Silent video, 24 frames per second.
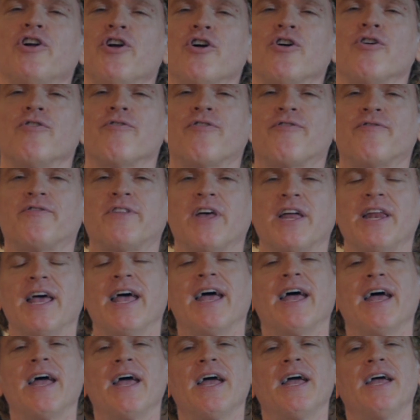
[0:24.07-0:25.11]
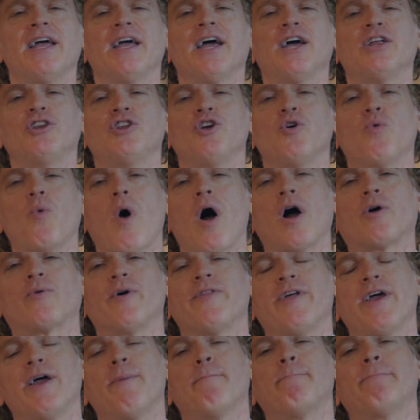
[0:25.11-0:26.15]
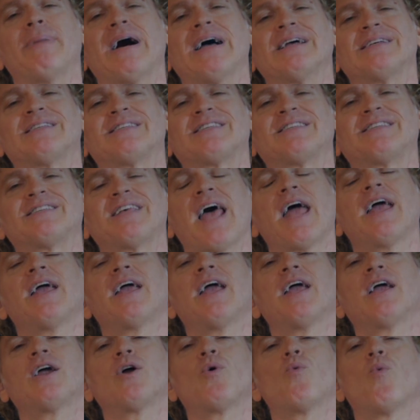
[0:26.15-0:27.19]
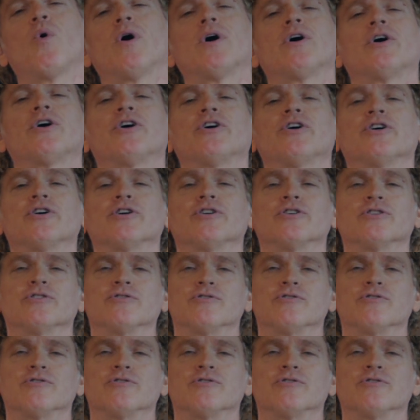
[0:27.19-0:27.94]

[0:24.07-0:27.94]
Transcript: the earth today, and you walk with Him by saying words.